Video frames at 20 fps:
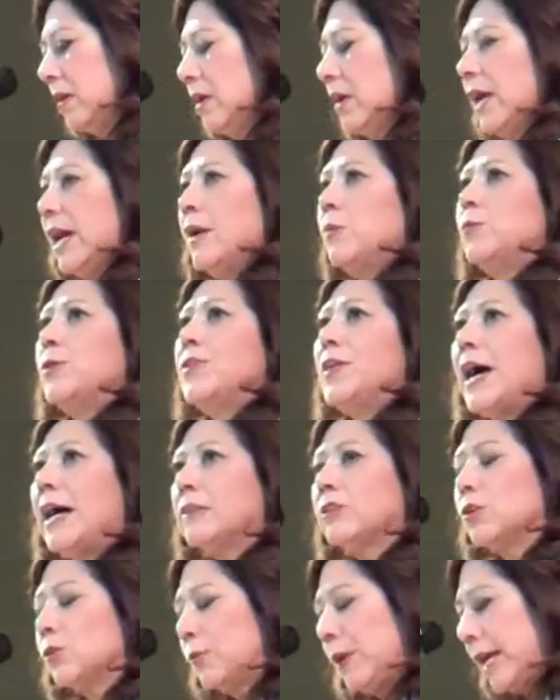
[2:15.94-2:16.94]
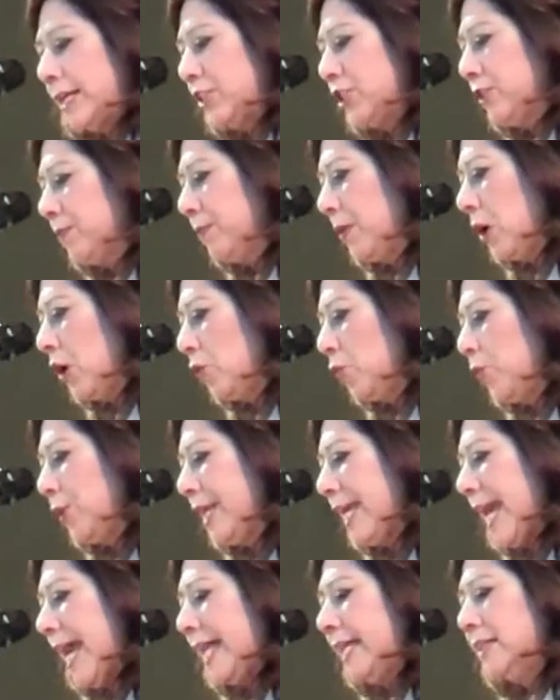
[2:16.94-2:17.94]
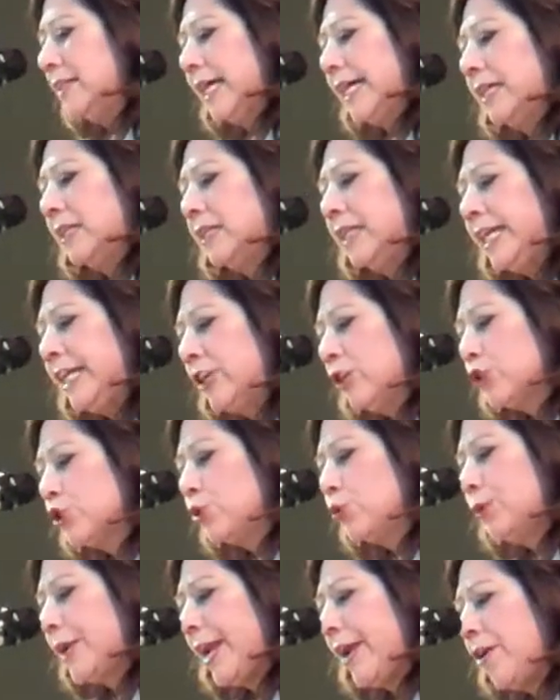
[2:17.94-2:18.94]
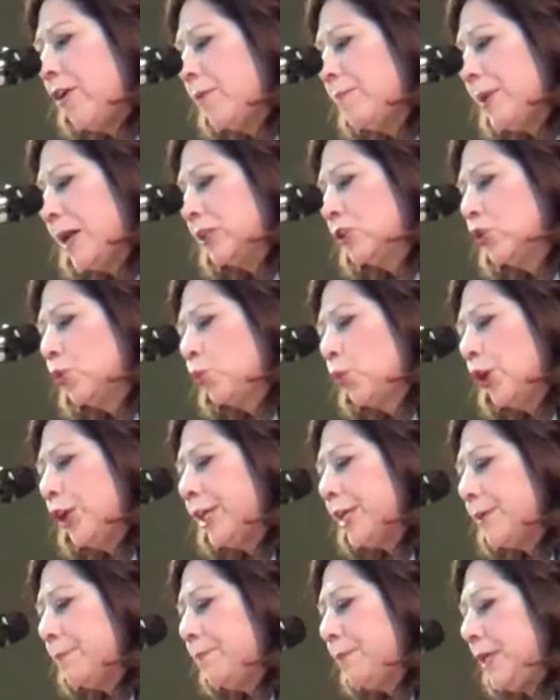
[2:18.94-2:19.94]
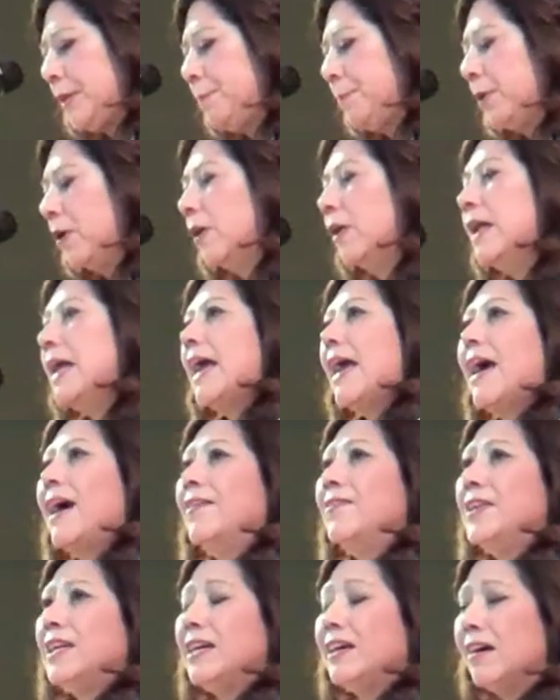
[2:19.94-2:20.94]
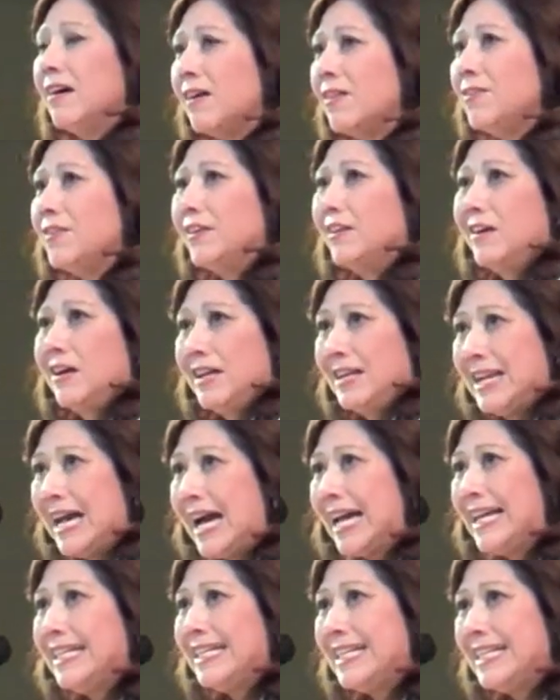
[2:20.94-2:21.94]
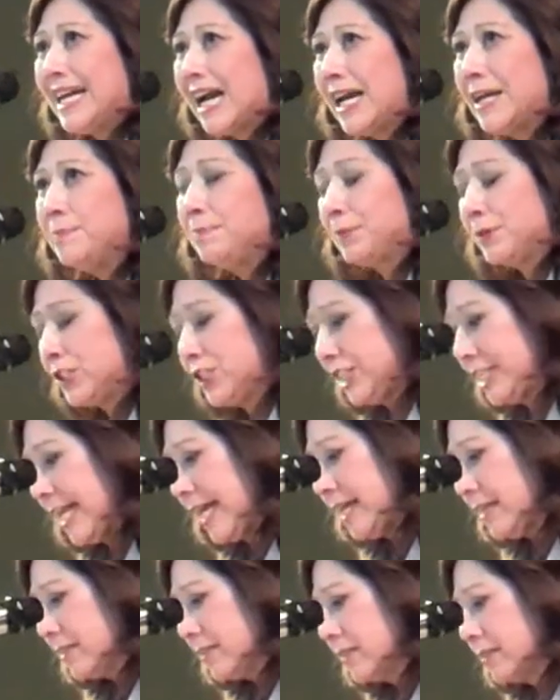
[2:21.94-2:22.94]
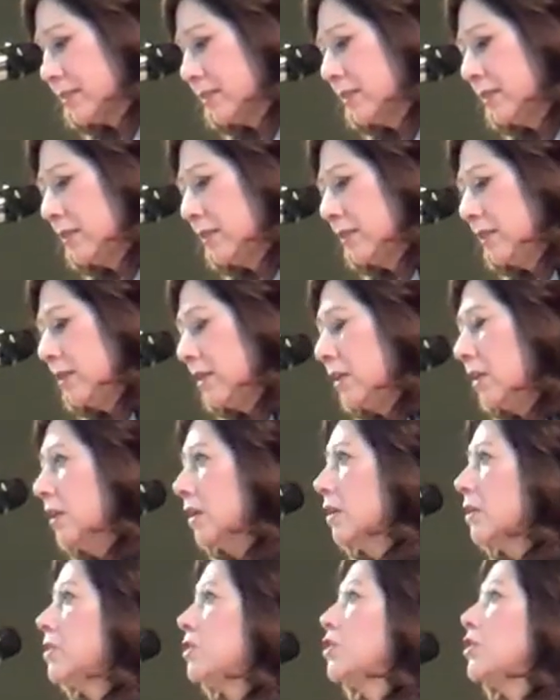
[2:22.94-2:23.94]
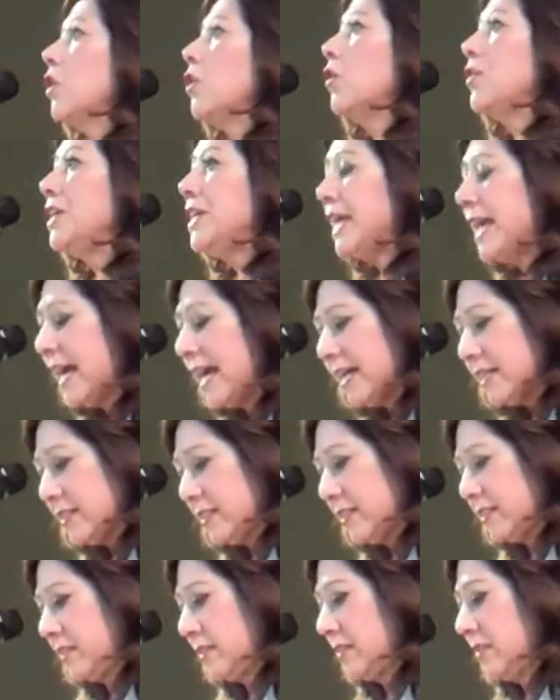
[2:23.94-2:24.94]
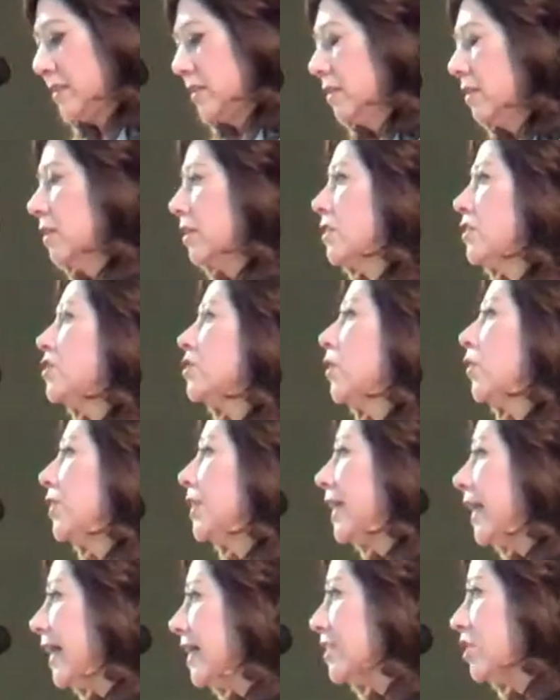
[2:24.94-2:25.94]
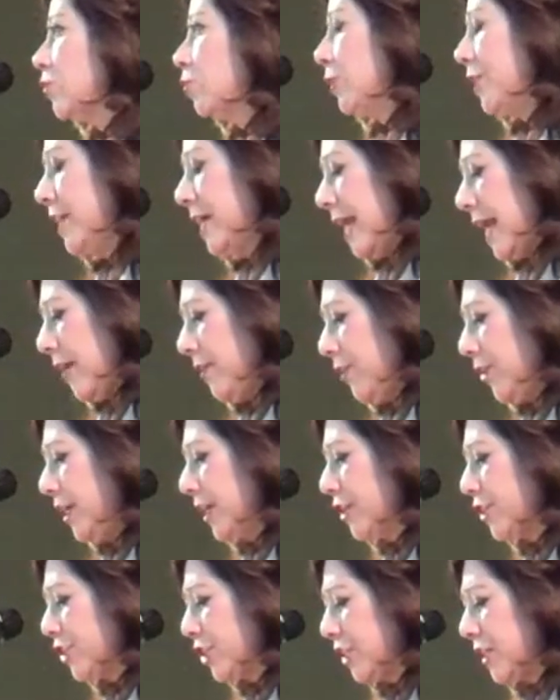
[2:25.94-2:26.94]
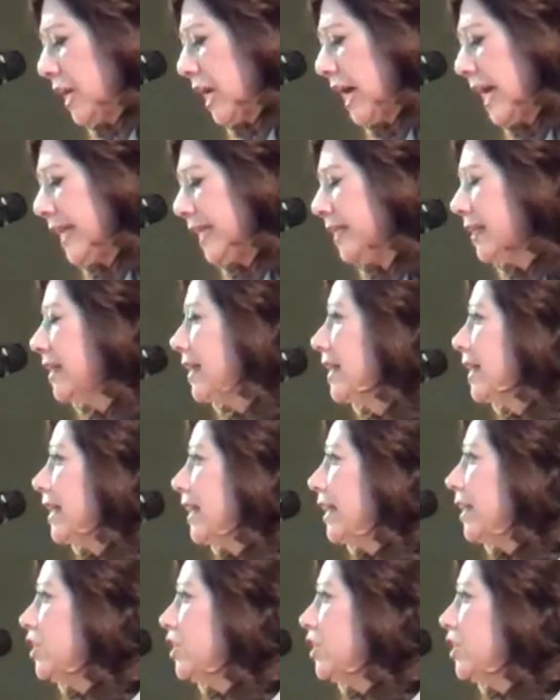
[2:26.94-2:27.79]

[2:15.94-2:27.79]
And without the right to vote, we can't elect leaders who care about the working people and the other 99%. So yes, we gather tonight in